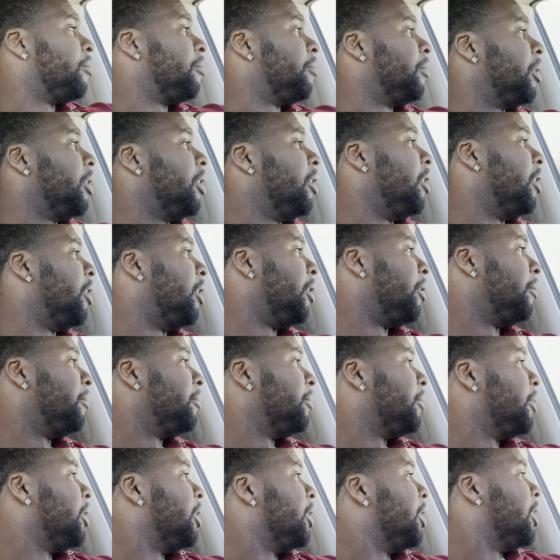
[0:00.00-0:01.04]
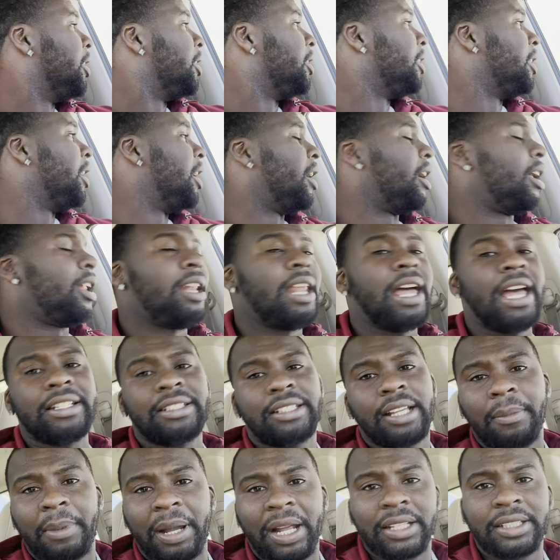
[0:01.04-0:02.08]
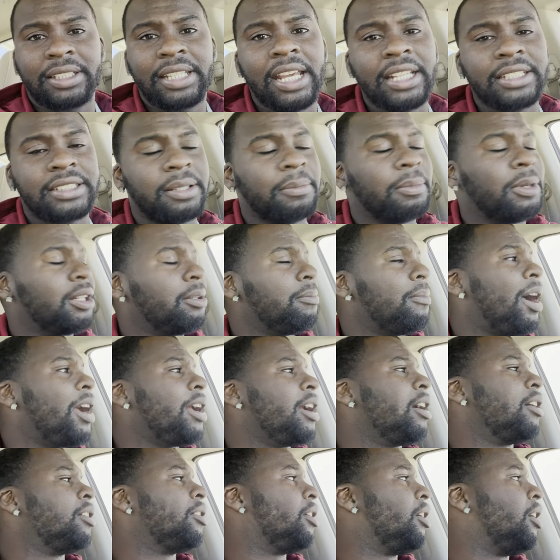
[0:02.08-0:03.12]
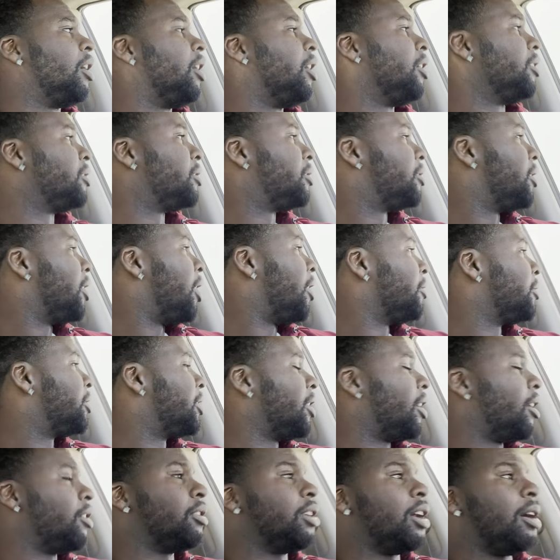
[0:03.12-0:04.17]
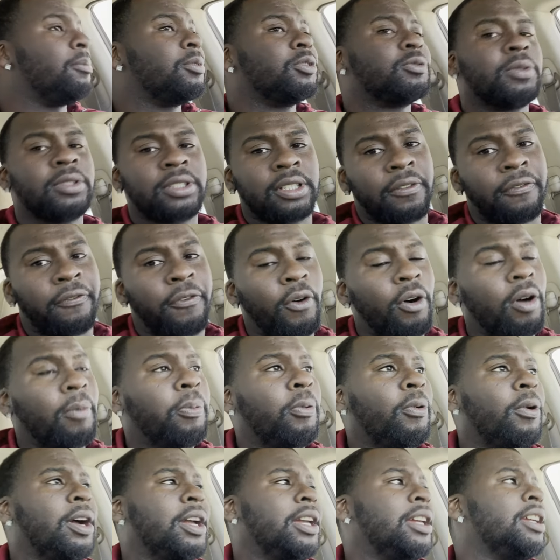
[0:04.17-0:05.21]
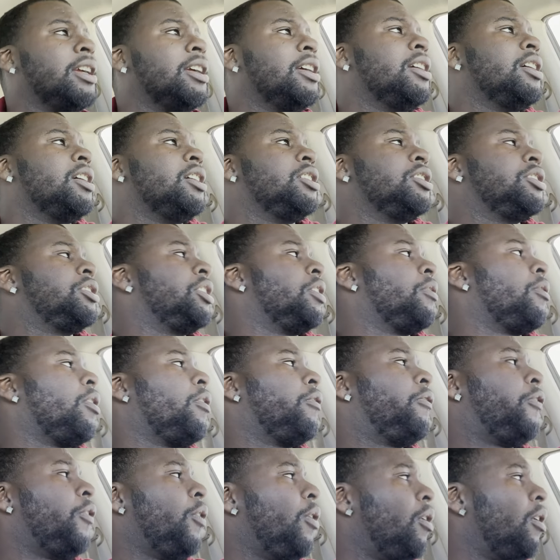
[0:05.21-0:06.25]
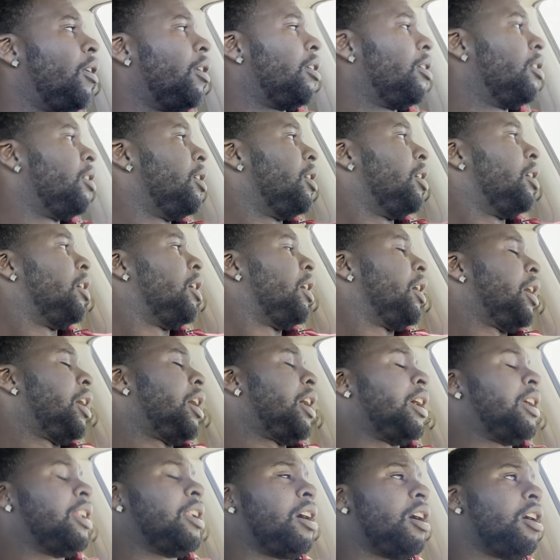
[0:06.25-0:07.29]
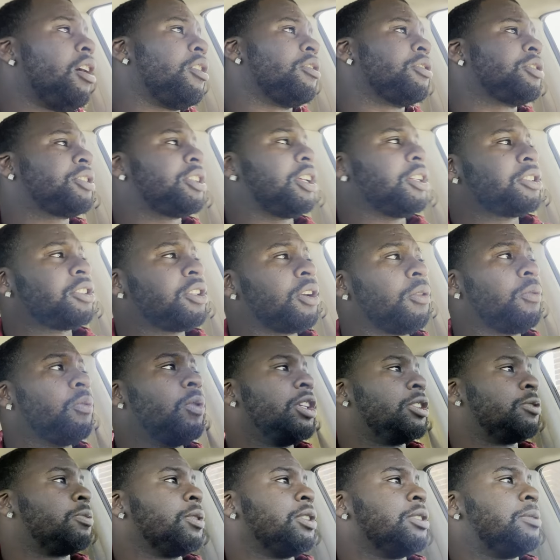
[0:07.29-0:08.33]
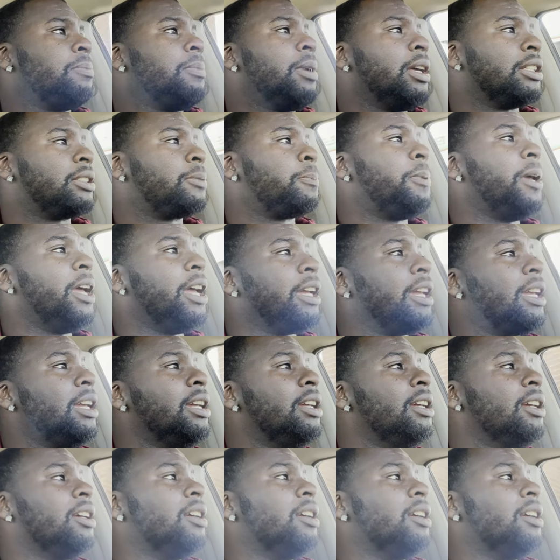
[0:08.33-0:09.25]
But um, yeah, last time I tested Money Mike, her uh, her, her numbers was a 4.04, and her sister, which was Miss Piggy,